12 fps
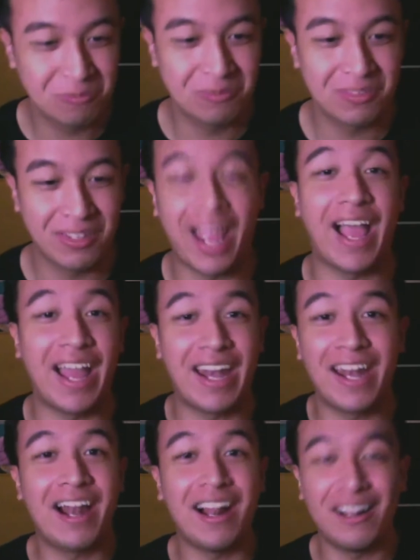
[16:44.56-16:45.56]
Yeah, and
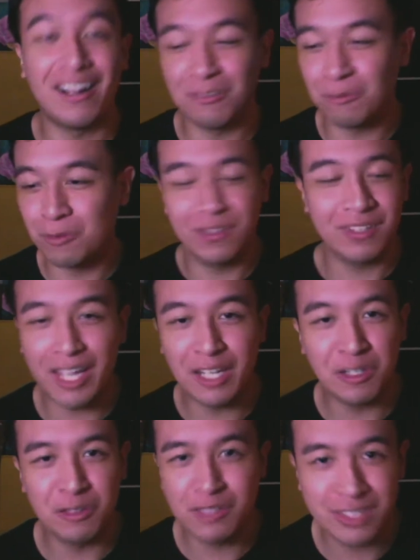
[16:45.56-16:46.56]
then we'll get
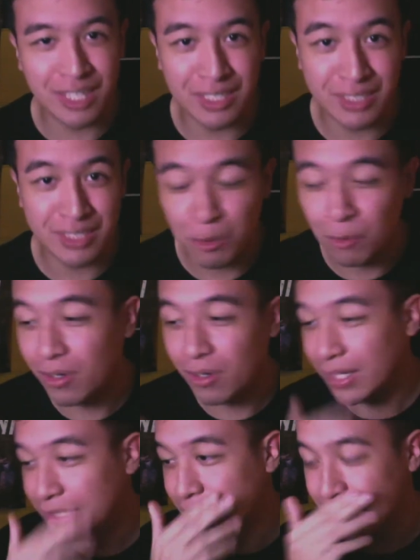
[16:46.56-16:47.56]
you the size that you want
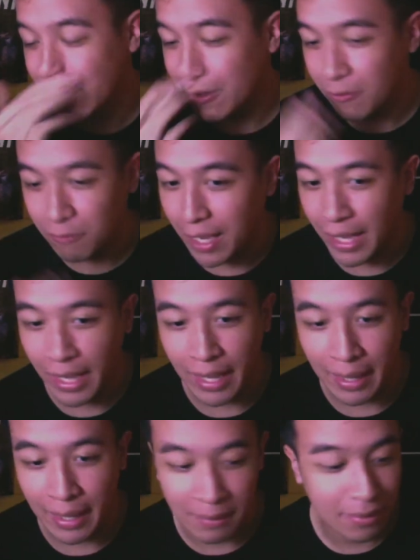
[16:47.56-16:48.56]
and stuff.
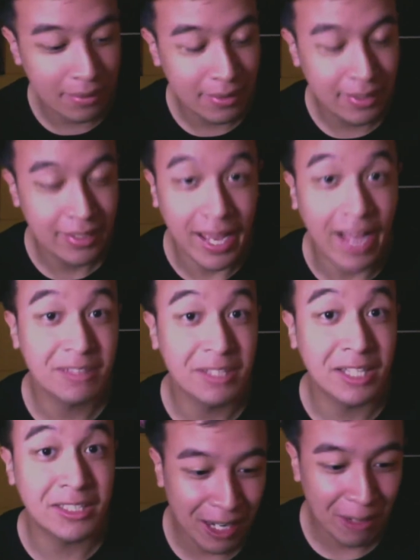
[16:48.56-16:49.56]
And yeah,
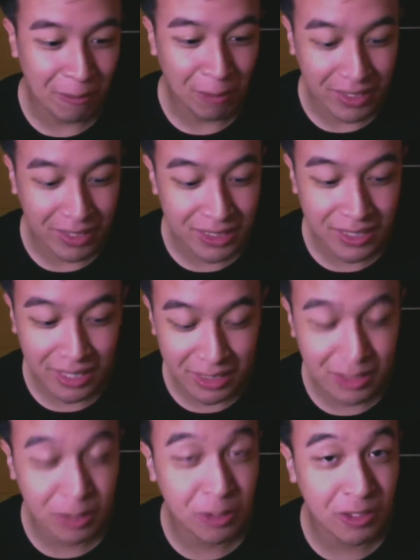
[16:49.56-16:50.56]
that's it. I just think it's a
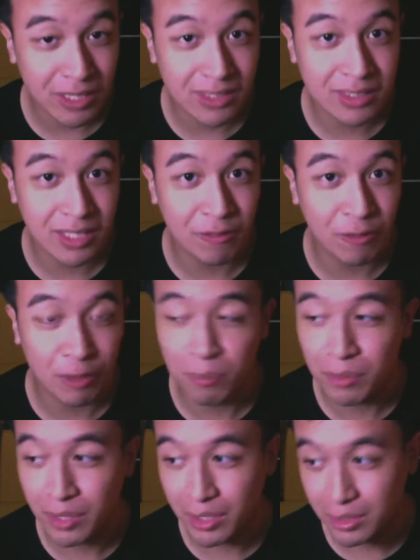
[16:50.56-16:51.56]
good insight for
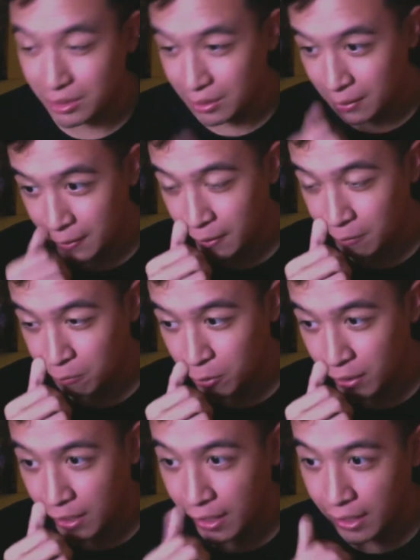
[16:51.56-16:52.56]
production here in
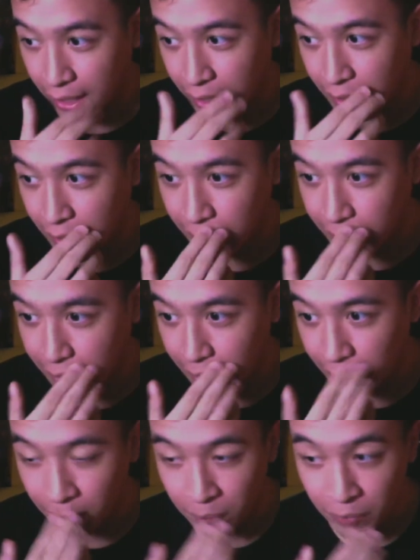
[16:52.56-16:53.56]
Brunei, and I think
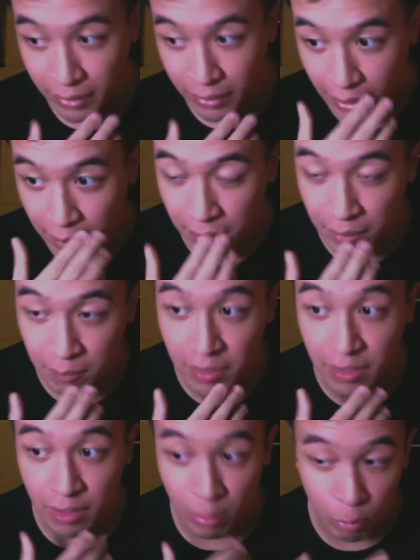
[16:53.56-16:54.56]
it may
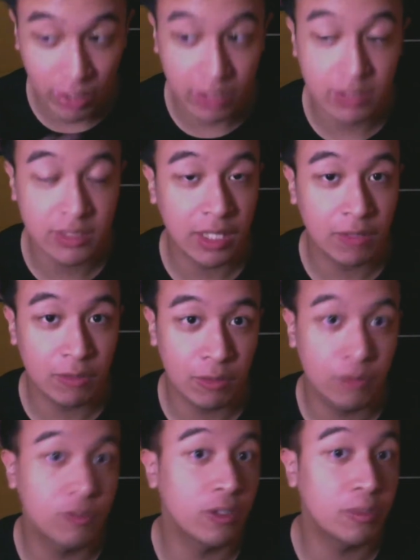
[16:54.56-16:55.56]
be quite insightful
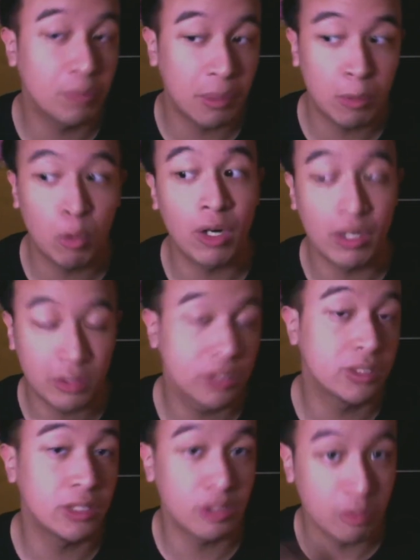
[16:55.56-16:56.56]
for the people who are
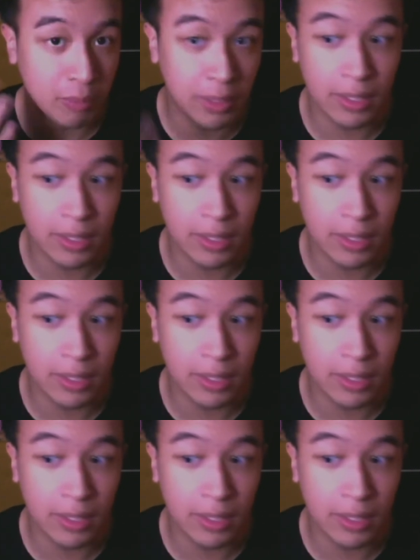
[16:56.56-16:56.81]
interested to make